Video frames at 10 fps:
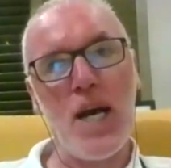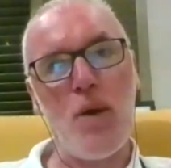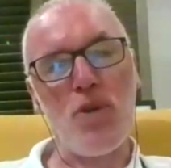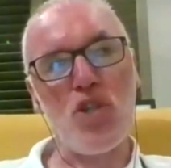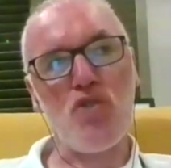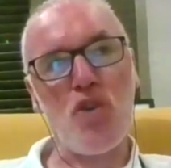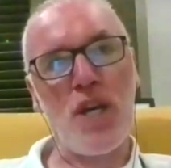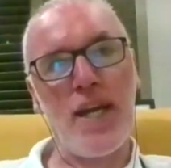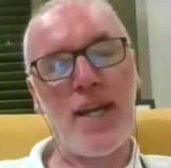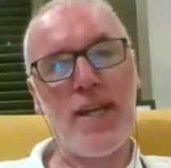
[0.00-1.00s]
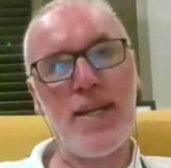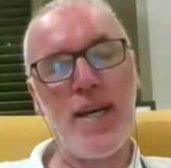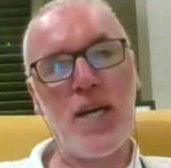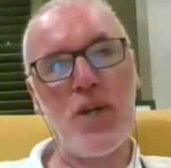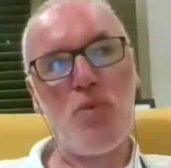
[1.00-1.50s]
and were struggling
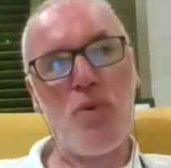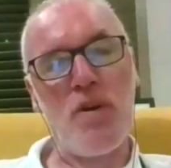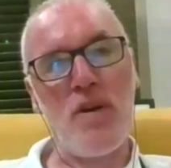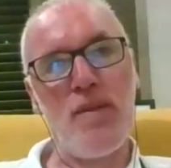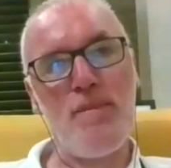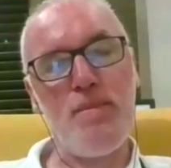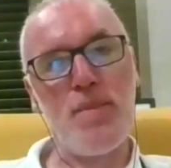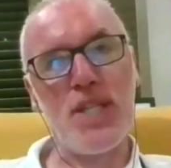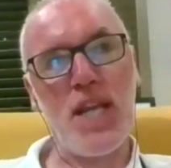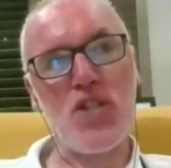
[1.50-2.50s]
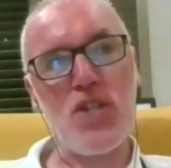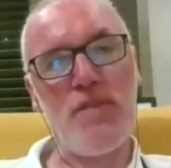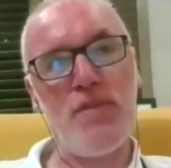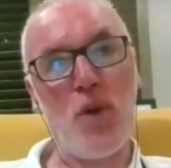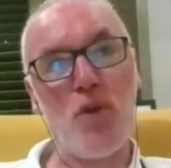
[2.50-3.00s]
and were potentially
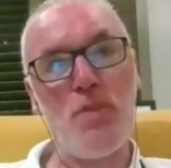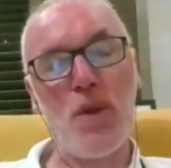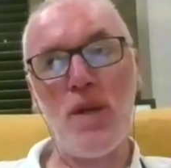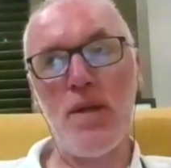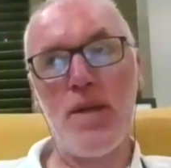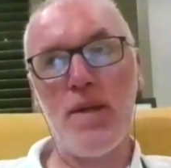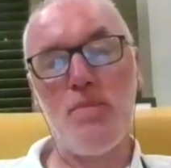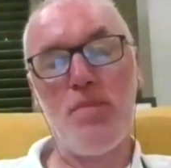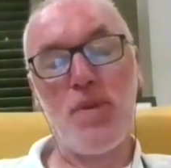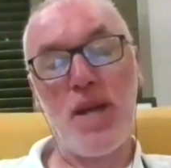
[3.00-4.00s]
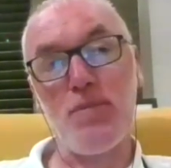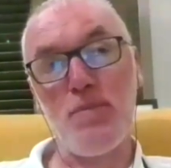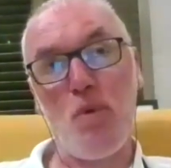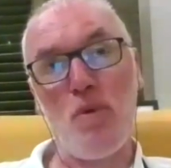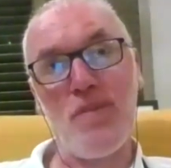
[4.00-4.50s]
vulnerable,
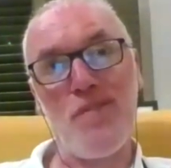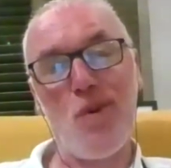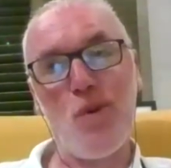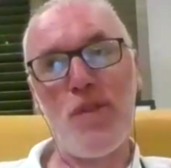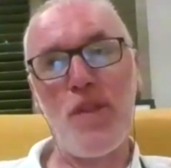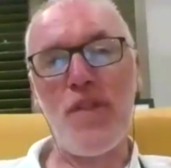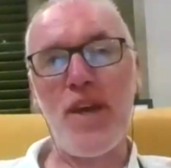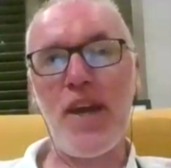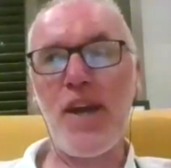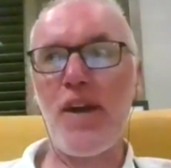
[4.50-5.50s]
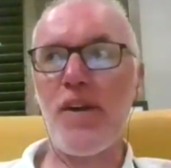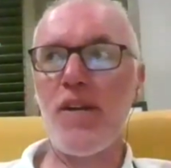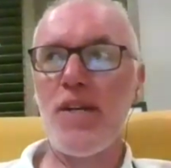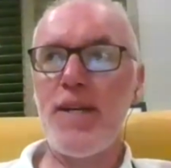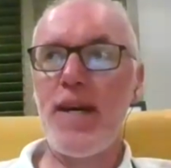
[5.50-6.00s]
perhaps more on the floor than the air.